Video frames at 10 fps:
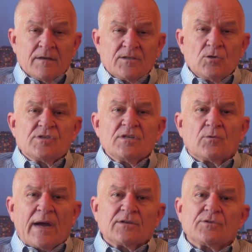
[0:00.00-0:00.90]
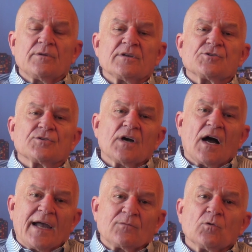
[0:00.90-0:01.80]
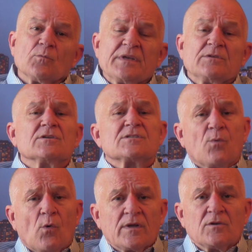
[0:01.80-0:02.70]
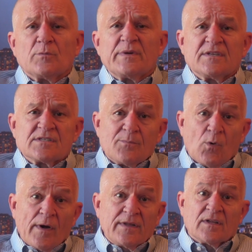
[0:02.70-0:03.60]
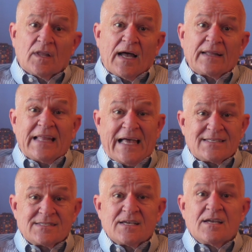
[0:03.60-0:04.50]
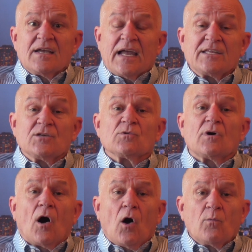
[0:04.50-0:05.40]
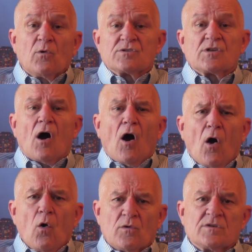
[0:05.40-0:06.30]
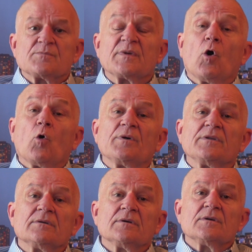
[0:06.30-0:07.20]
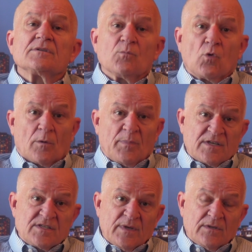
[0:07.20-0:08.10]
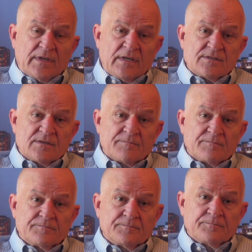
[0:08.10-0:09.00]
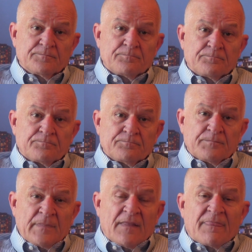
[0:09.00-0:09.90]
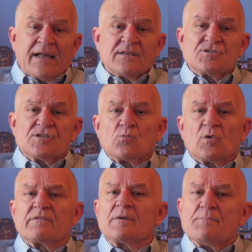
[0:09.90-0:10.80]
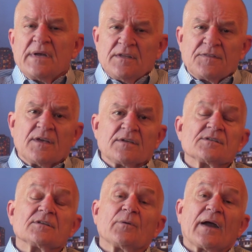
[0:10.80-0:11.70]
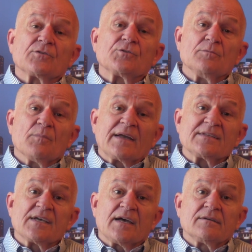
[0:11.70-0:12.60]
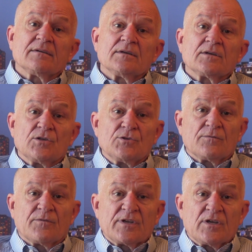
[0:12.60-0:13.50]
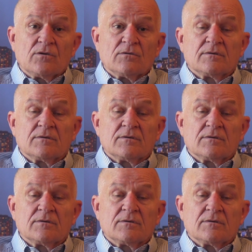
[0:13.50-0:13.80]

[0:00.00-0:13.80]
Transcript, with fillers: Using gratitude as your guide, you will be disappointed a lot less, and you will almost always be open to more possibilities. That is just one of the many things that the gratitude mindset can do for you.